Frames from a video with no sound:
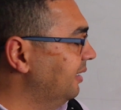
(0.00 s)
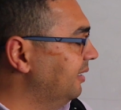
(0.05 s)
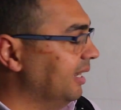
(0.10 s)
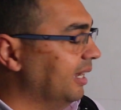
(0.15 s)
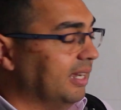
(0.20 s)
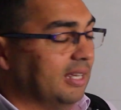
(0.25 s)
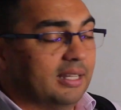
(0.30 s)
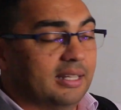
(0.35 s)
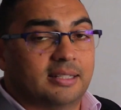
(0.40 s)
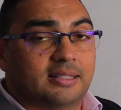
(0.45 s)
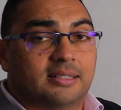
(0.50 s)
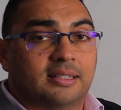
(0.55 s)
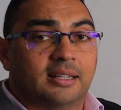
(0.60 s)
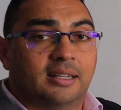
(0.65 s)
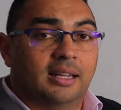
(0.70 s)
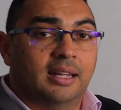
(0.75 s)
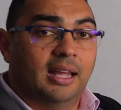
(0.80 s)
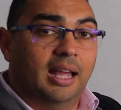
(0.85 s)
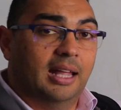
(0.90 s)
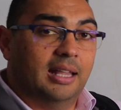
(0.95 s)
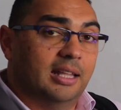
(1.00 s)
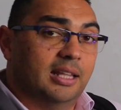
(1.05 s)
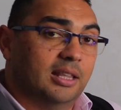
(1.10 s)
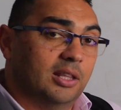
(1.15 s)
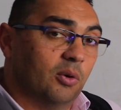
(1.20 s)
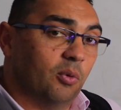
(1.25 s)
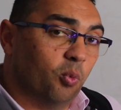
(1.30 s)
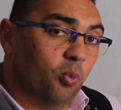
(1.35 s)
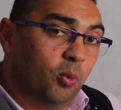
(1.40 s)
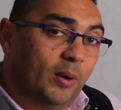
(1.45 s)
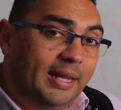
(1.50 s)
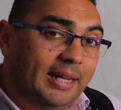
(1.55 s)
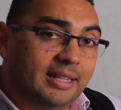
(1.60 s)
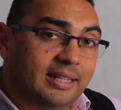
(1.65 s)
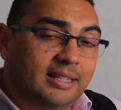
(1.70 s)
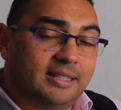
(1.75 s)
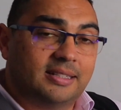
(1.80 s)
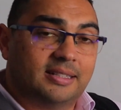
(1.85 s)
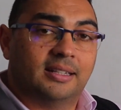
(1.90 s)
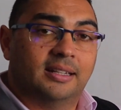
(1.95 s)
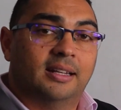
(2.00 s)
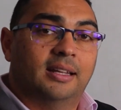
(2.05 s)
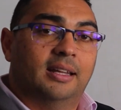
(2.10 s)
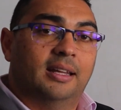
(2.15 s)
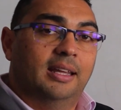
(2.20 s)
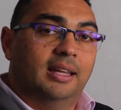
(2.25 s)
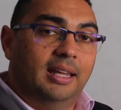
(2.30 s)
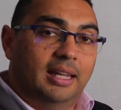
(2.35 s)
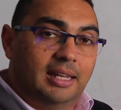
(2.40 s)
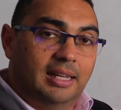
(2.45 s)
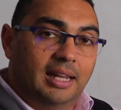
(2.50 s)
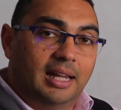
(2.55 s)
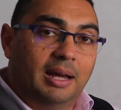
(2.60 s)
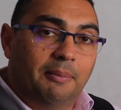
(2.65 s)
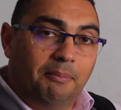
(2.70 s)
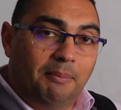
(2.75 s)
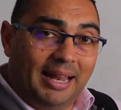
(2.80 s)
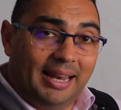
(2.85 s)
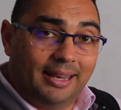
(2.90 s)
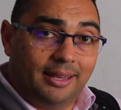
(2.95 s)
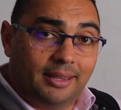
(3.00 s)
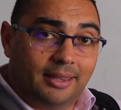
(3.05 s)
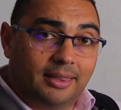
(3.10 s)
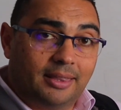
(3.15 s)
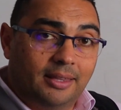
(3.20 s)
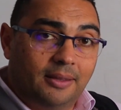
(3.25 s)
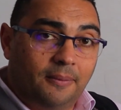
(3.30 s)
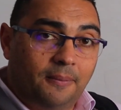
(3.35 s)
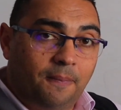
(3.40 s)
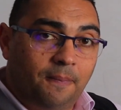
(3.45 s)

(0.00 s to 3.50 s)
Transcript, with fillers: days, and then the weeks in a month.